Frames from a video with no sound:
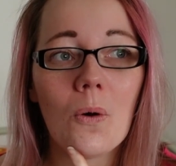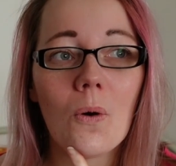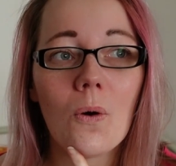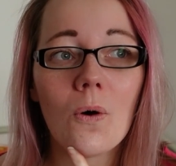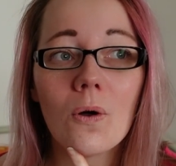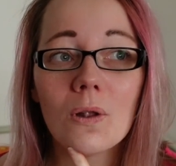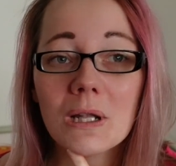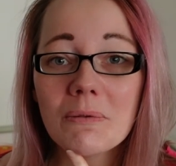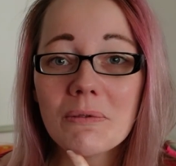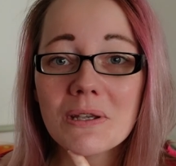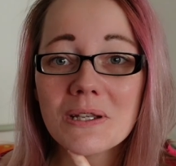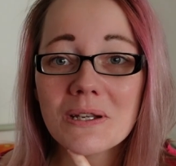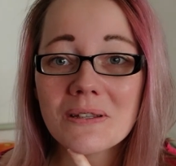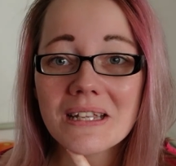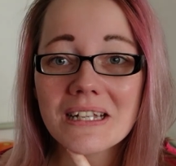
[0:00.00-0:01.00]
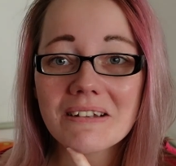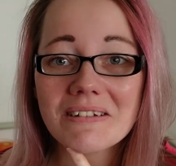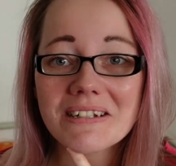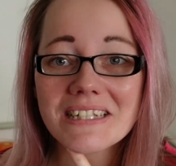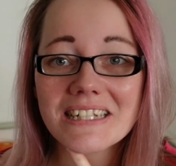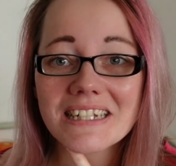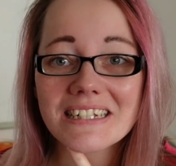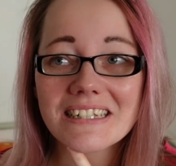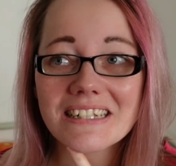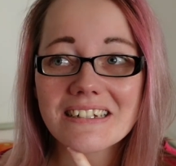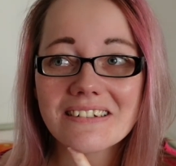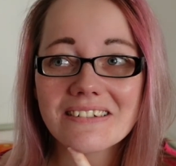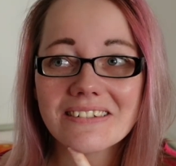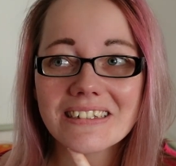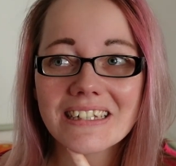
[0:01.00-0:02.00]
all of the yarn that I was intended
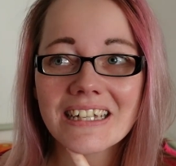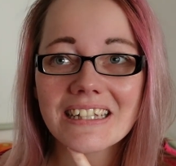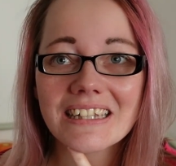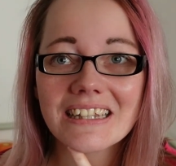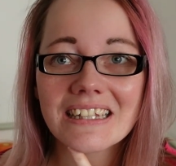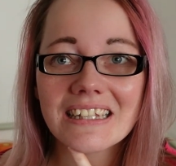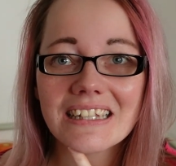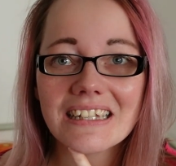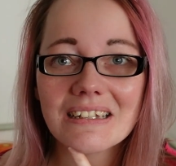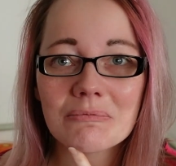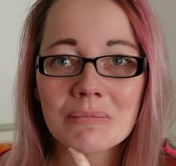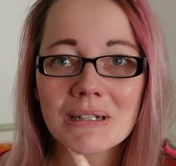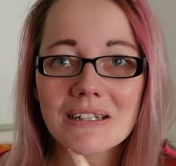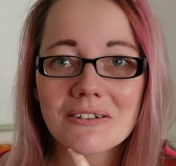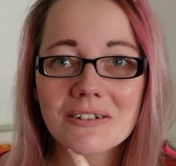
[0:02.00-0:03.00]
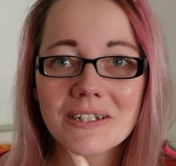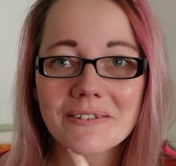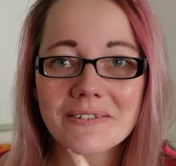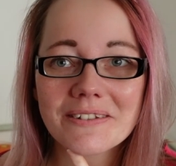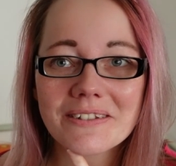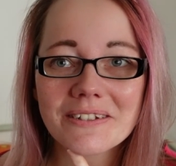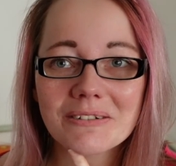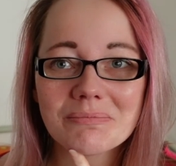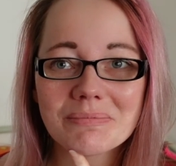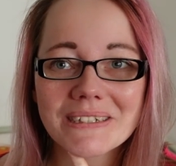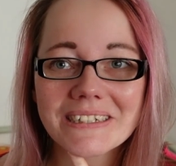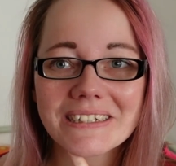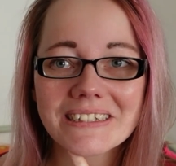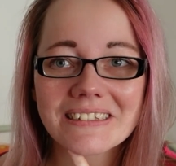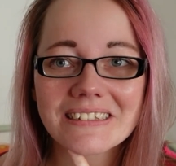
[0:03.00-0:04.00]
to at my local yarn store
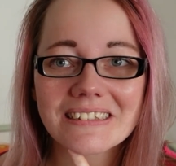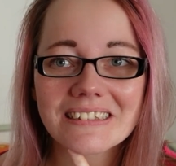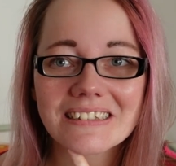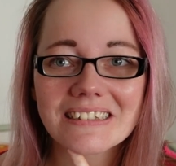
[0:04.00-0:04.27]
because